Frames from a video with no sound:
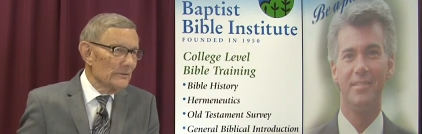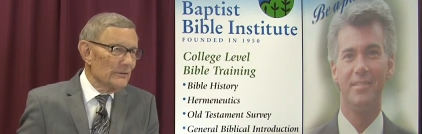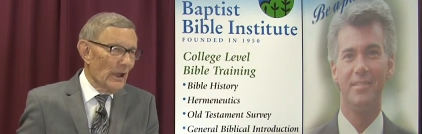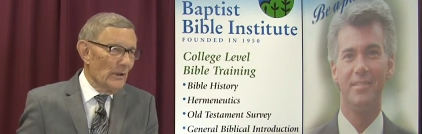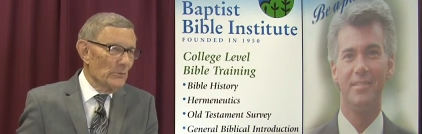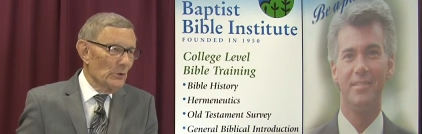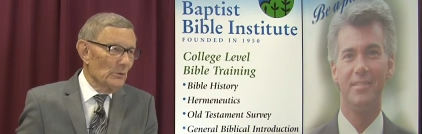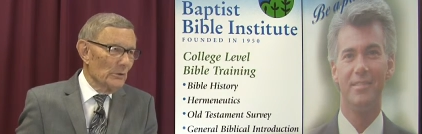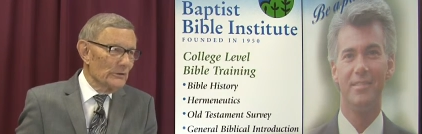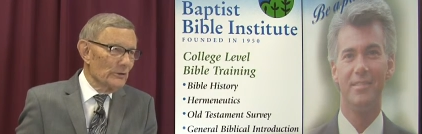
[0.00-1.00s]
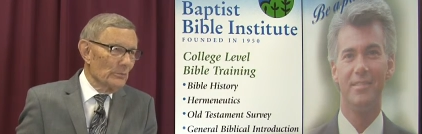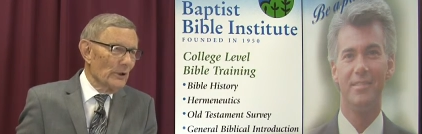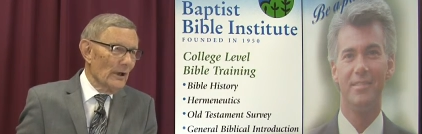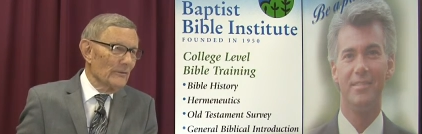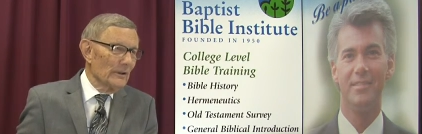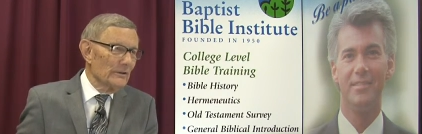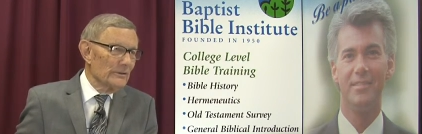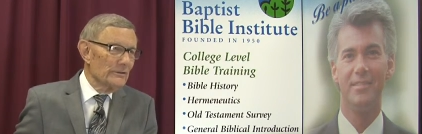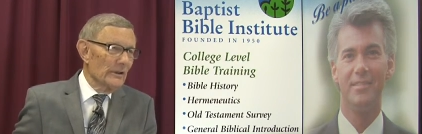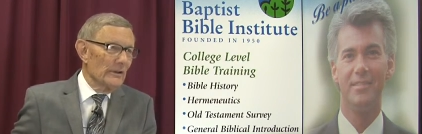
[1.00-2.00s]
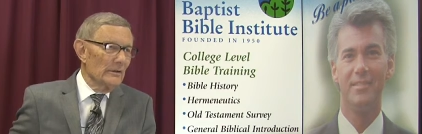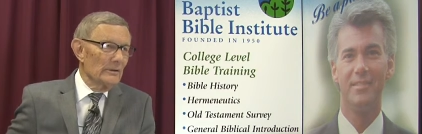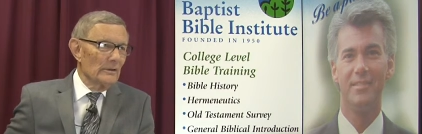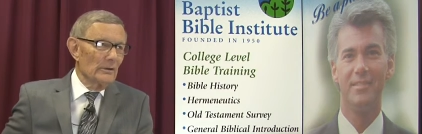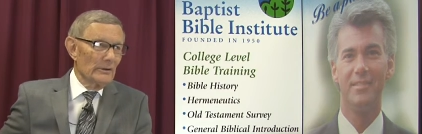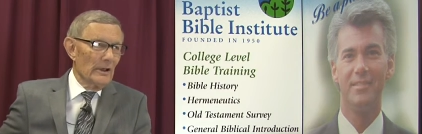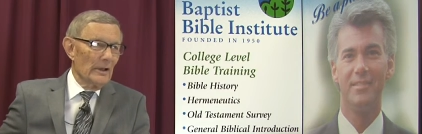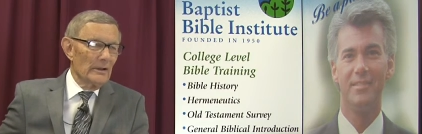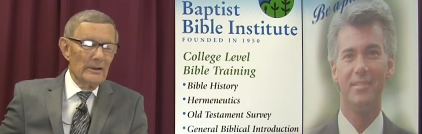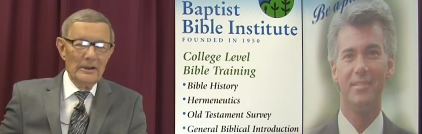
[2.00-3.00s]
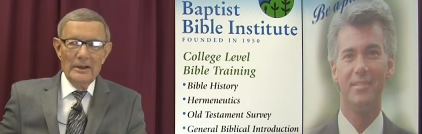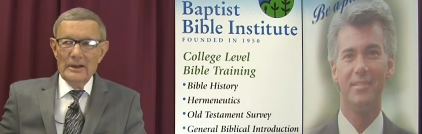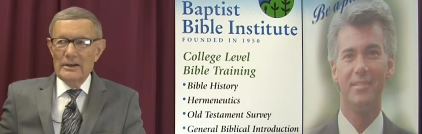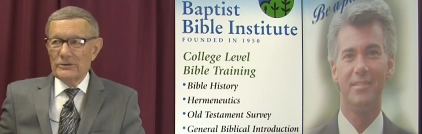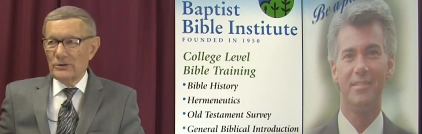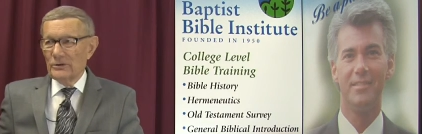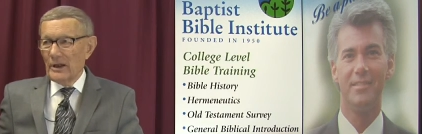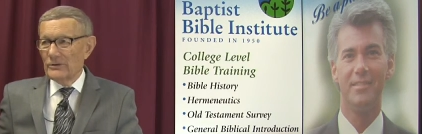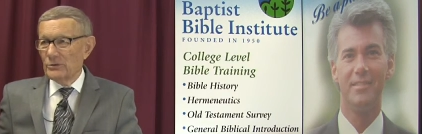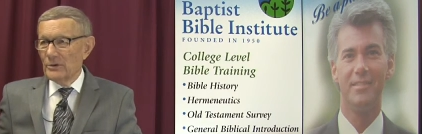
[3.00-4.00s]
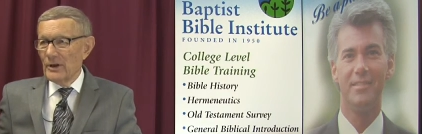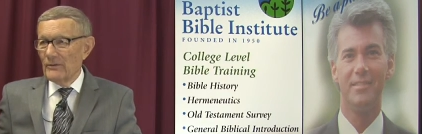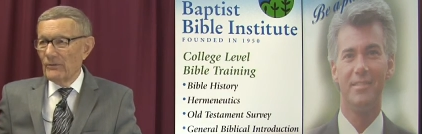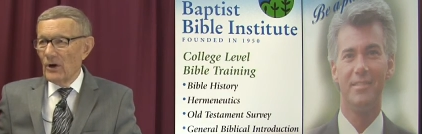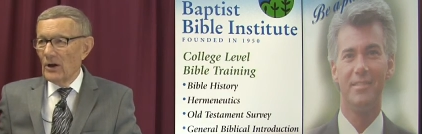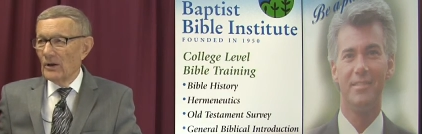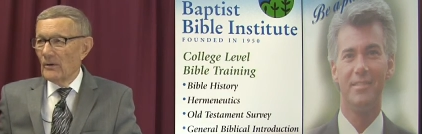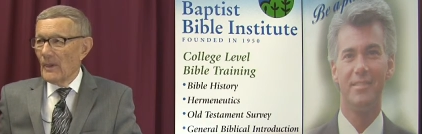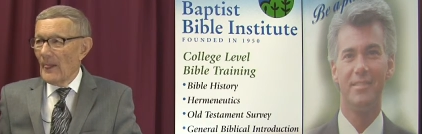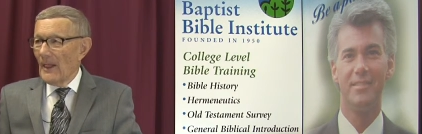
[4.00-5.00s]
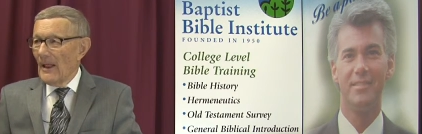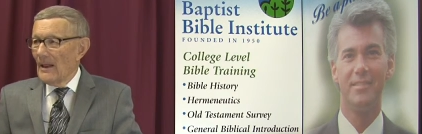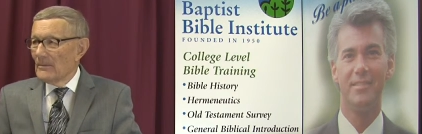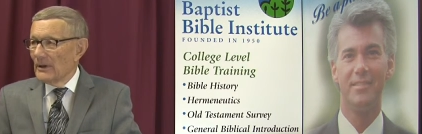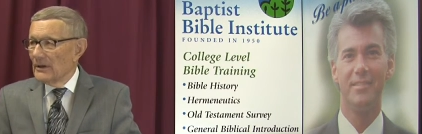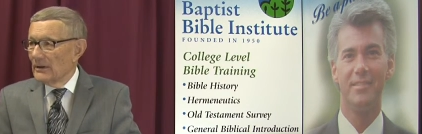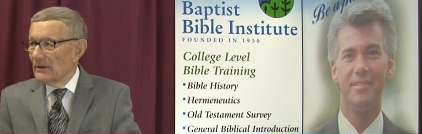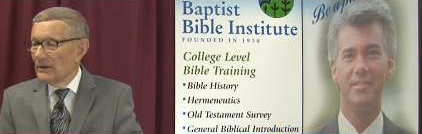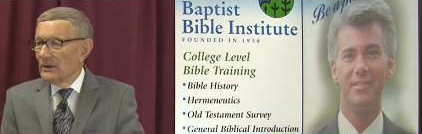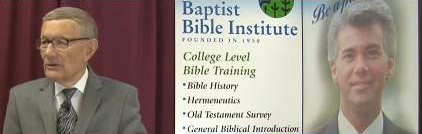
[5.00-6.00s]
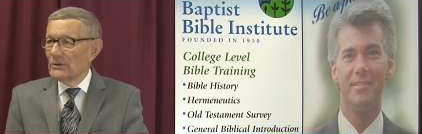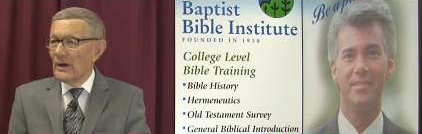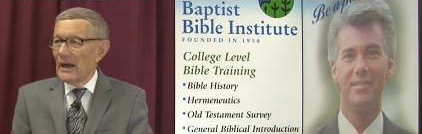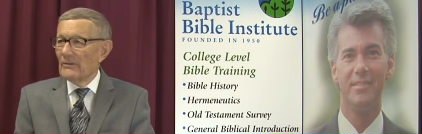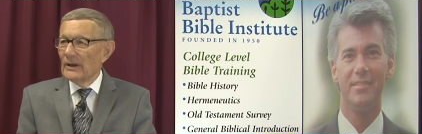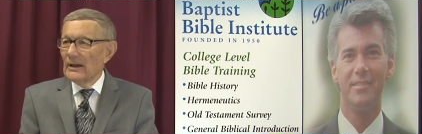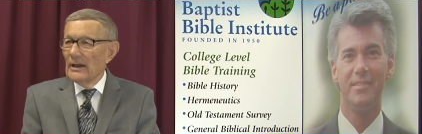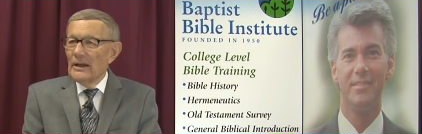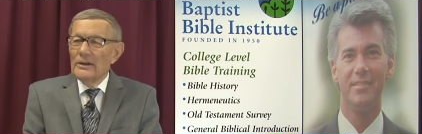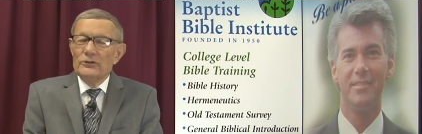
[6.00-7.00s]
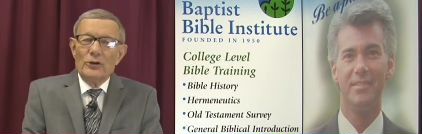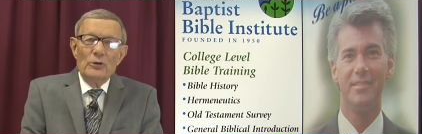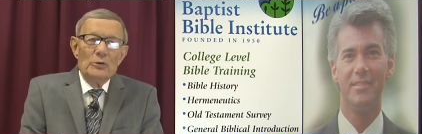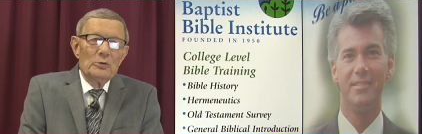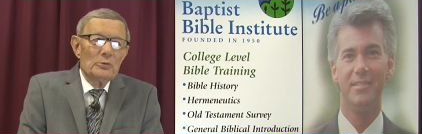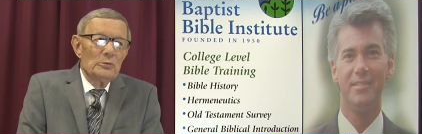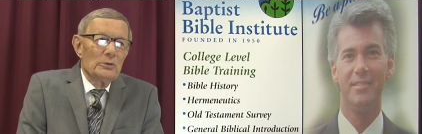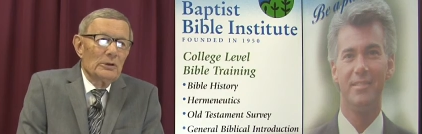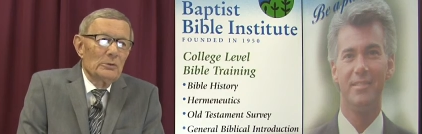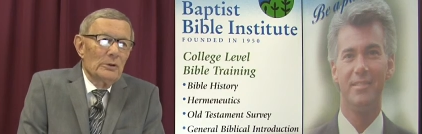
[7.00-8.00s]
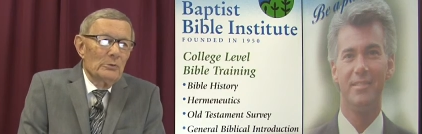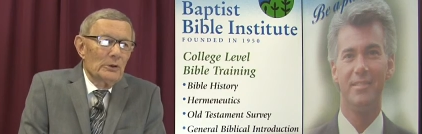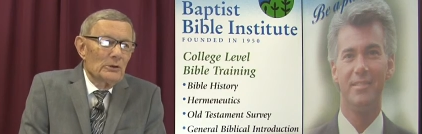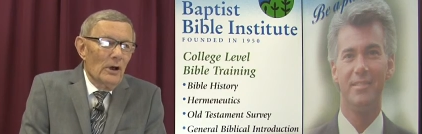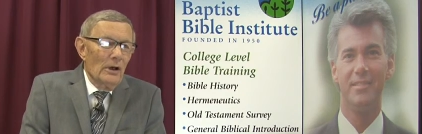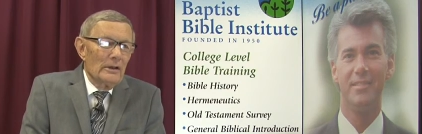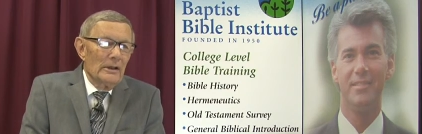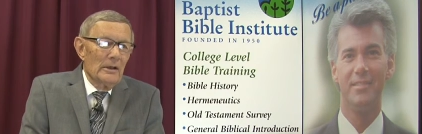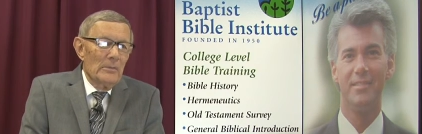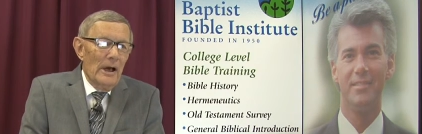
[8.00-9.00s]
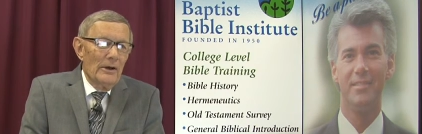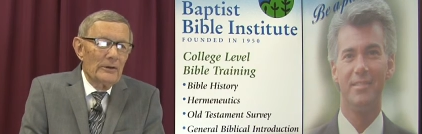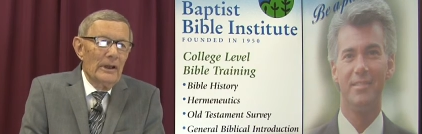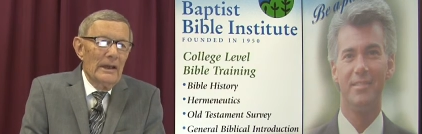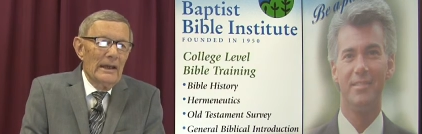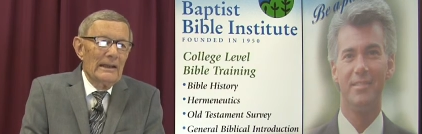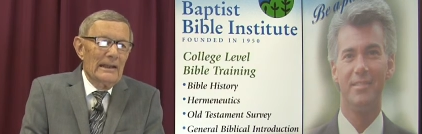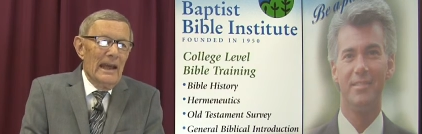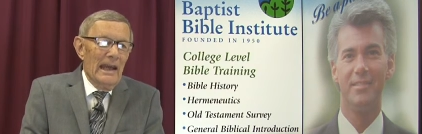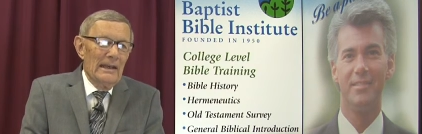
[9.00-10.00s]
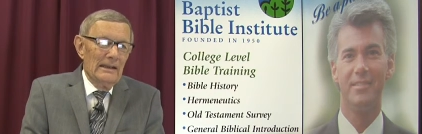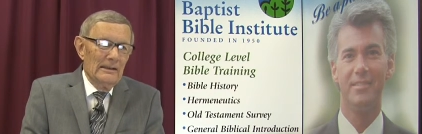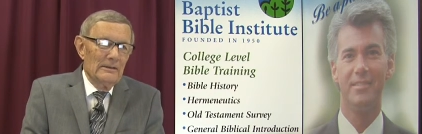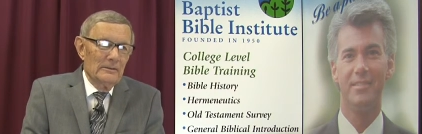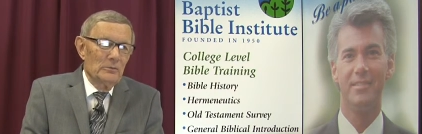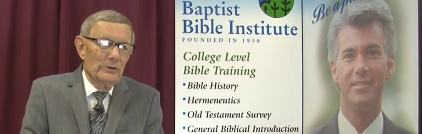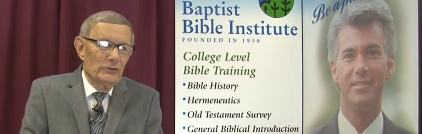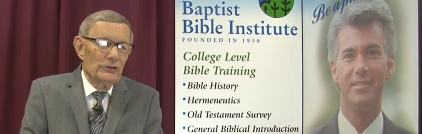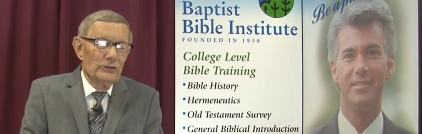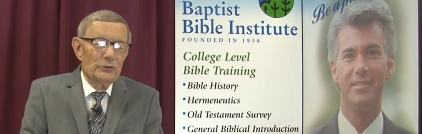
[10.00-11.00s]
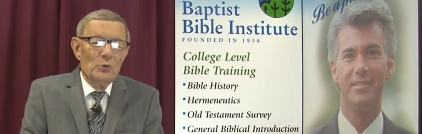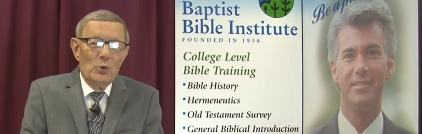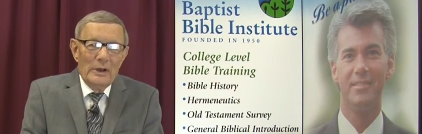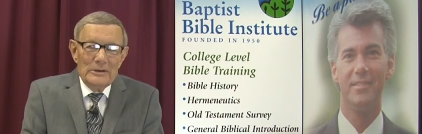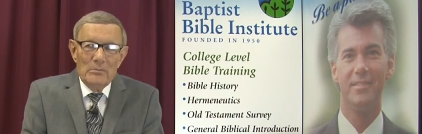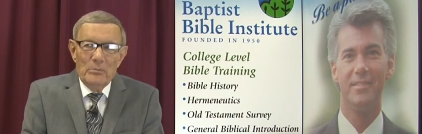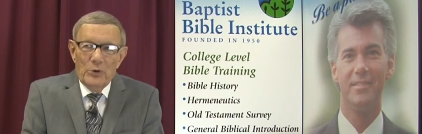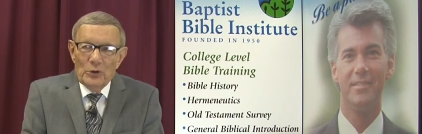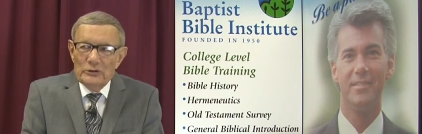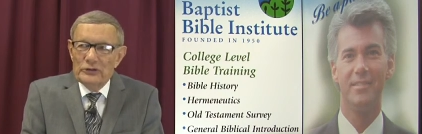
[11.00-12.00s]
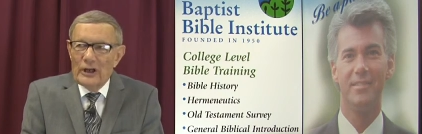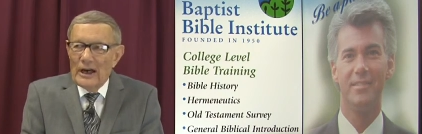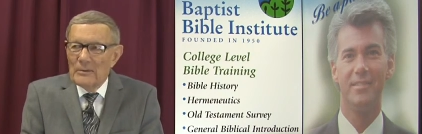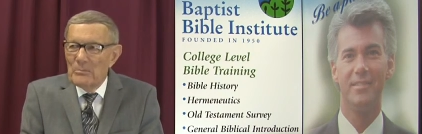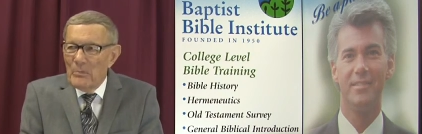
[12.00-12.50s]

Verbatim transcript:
Speaker 1: Samuel was a prophet. See, okay, so that's where they fall. But here, here you have it. So we're, when we're talking about canon, which is what books are